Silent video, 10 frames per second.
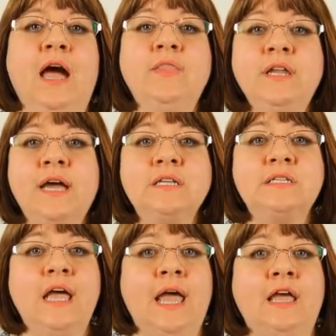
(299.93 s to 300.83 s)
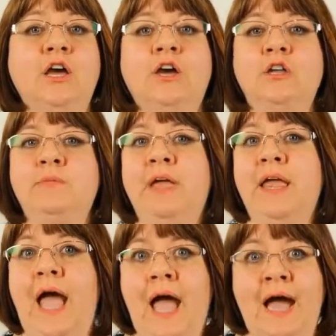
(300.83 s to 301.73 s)
And the next day, you
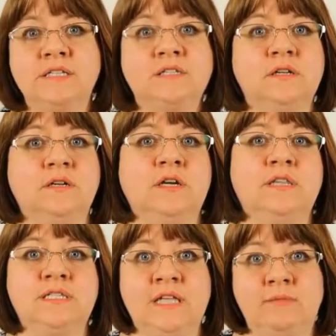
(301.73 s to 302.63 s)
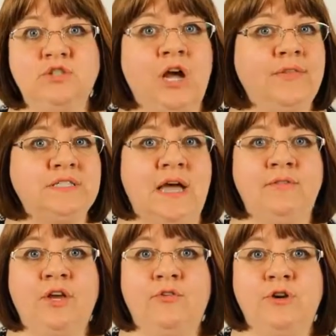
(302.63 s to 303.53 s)
may ask the same child that's
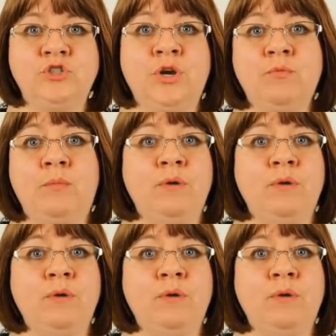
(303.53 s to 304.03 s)
having a frustrating